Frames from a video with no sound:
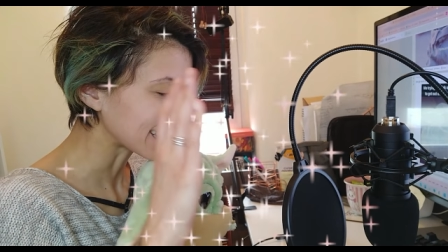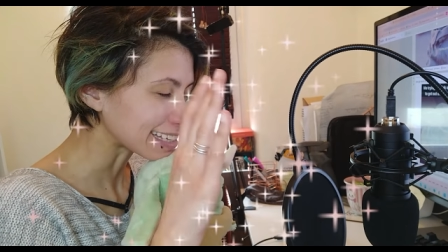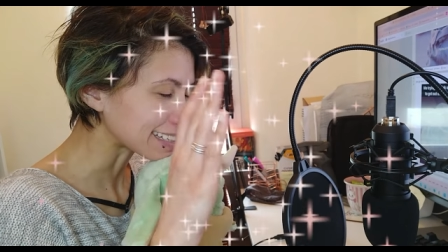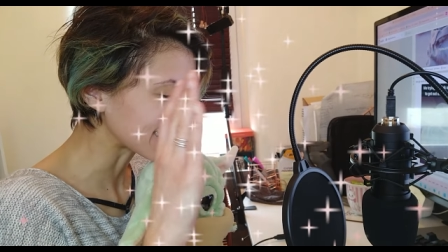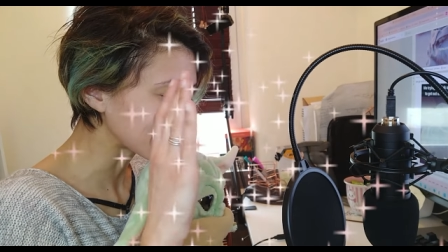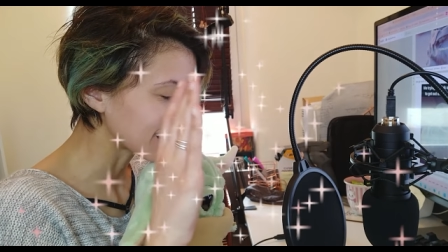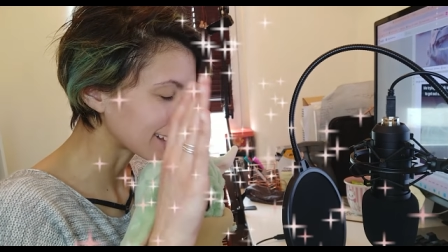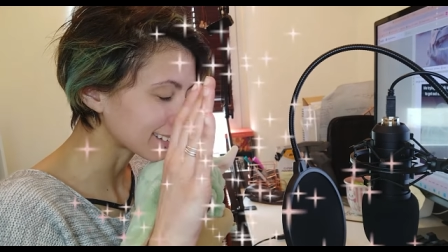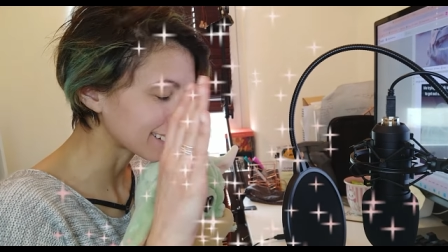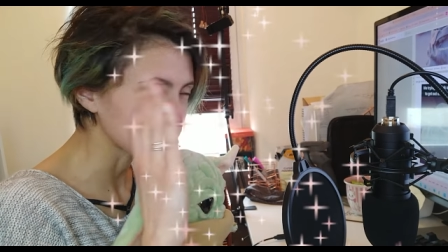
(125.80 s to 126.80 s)
There's
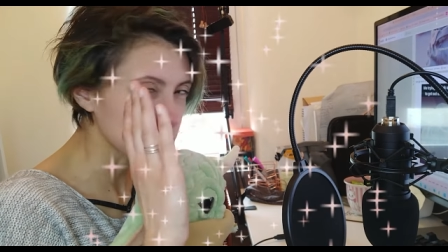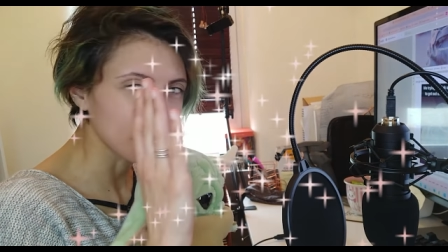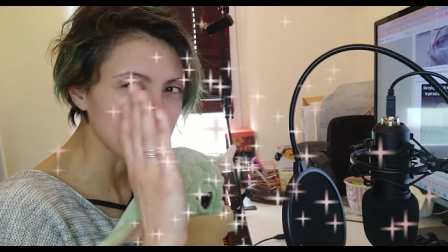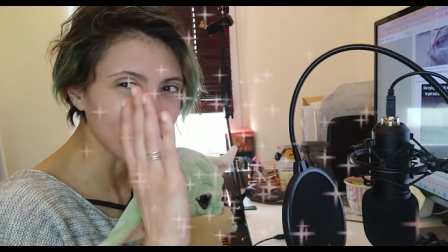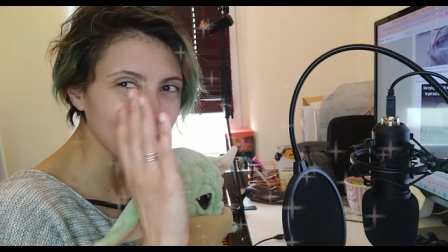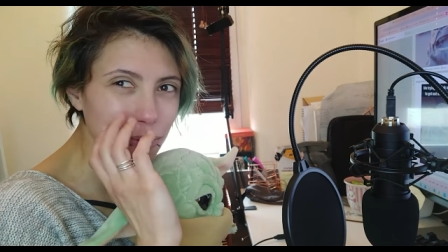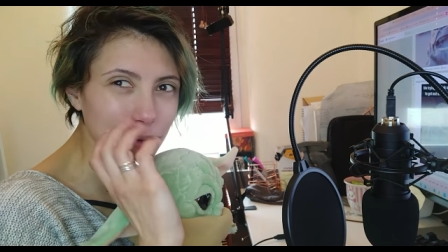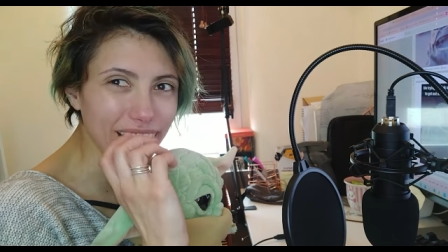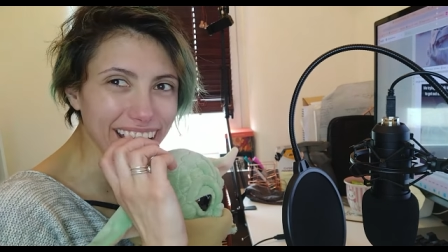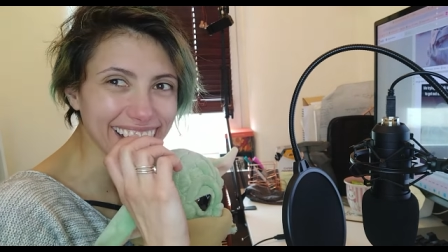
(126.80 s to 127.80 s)
got to be a
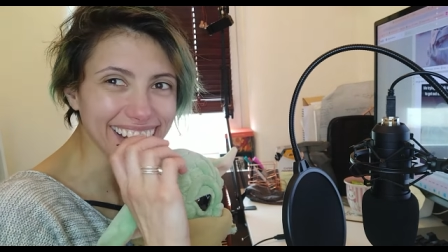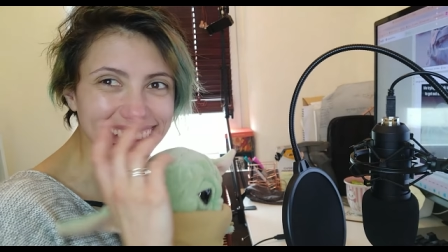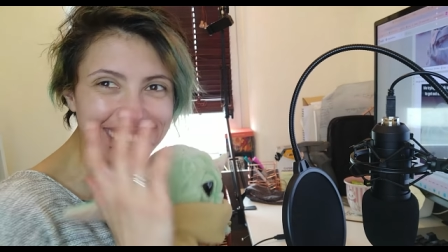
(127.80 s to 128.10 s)
way.